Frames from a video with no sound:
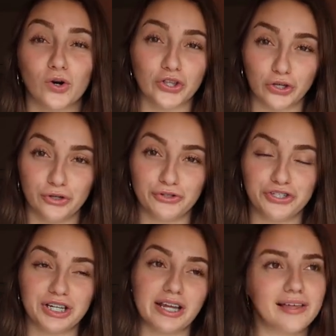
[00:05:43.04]
worth of
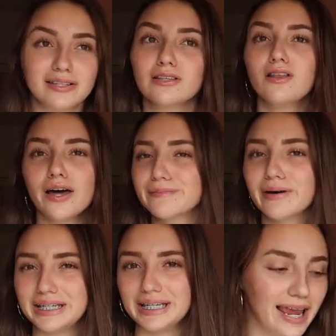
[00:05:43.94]
Gucci. That's a lot of
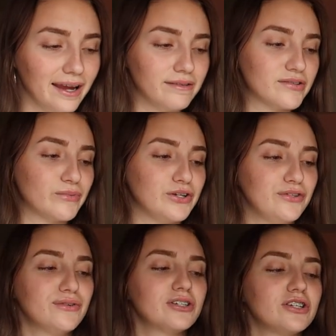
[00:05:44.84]
money saved when
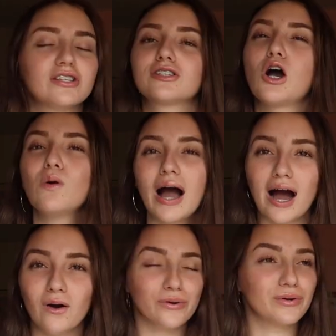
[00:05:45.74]
you can just go
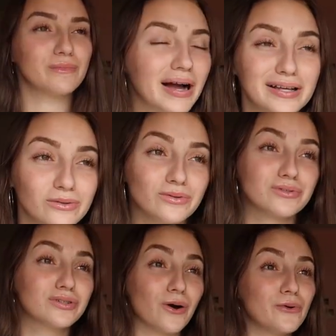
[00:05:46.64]
out, go to
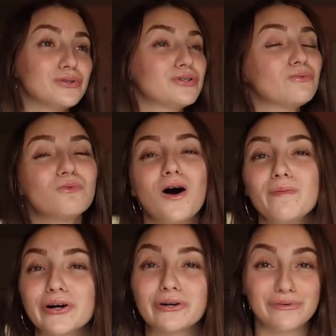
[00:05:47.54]
Michael's, go to
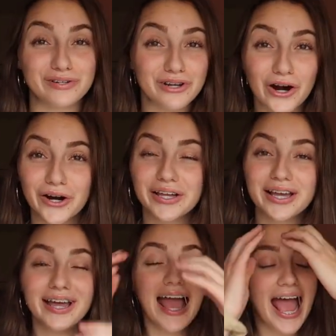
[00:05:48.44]
Walmart, go to
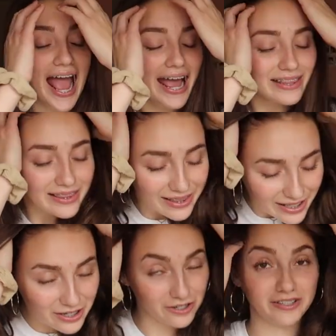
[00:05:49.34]
Target, and
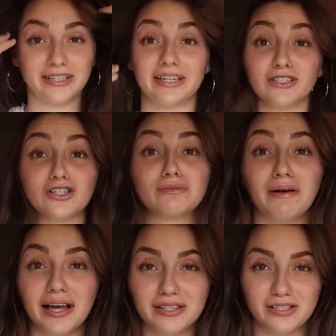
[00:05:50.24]
literally just
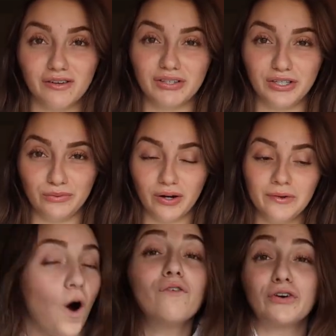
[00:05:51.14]
buy the stuff that you
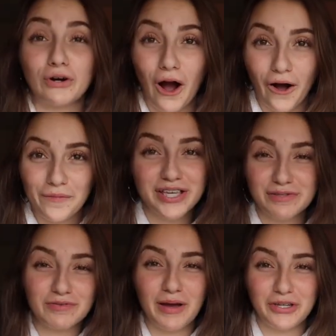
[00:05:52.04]
want. Overall,
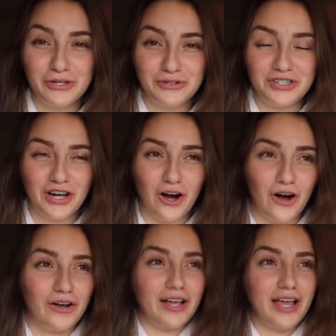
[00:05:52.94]
this is my Gucci
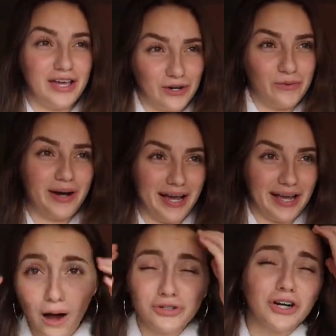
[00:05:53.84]
haul in a
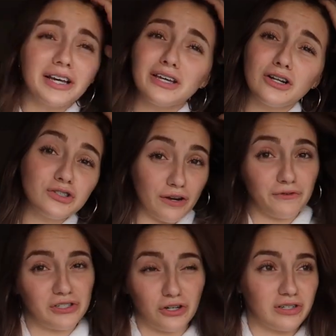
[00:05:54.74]
way. I was trying to get on
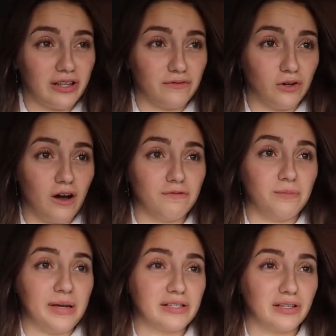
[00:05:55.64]
Jeffree Star's level
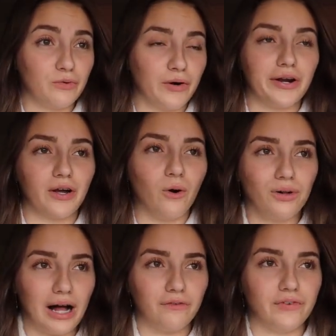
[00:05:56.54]
of basically wearing a
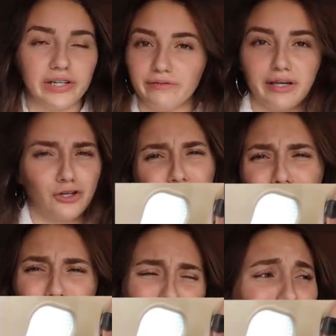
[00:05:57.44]
whole outfit of like
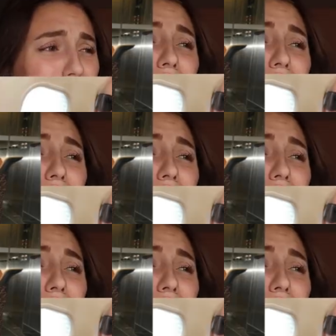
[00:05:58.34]
Gucci,